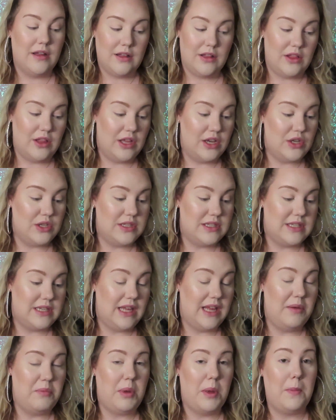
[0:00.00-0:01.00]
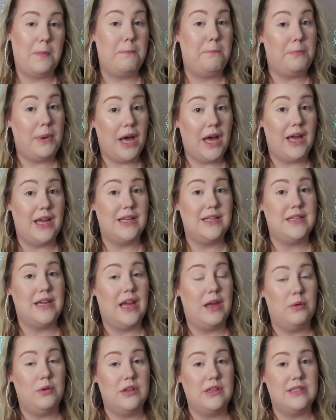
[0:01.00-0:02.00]
Little steep, but
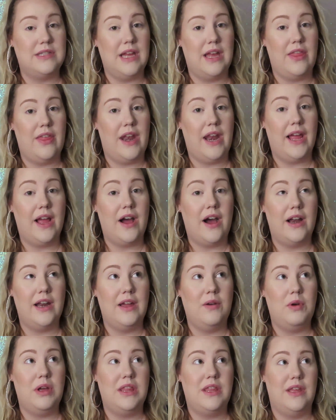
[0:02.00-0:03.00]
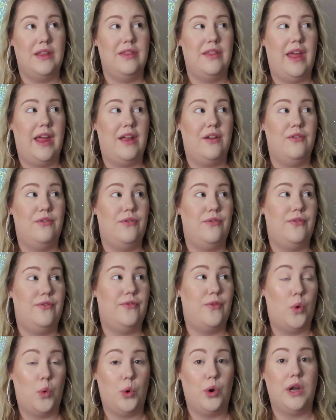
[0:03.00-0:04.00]
I will say that I got it within like
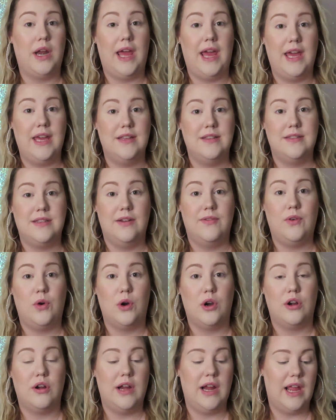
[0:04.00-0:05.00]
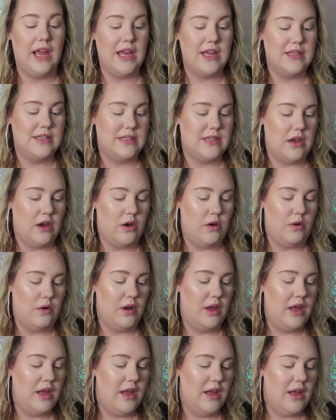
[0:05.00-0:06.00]
4 days of ordering it,
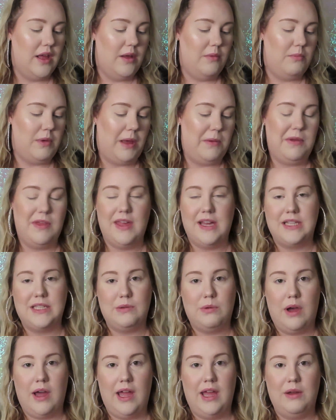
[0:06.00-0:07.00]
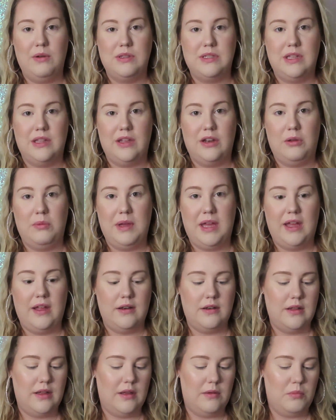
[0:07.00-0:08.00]
so maybe that's why it was a little
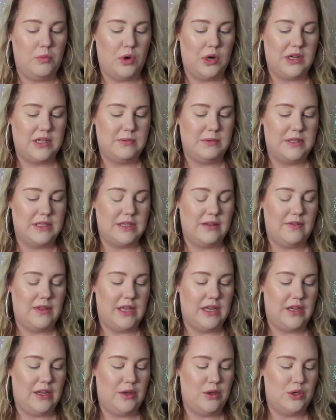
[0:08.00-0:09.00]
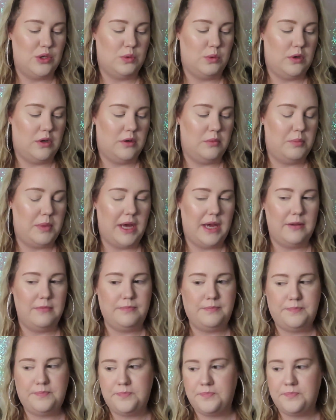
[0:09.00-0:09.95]
bit more expensive than usual, but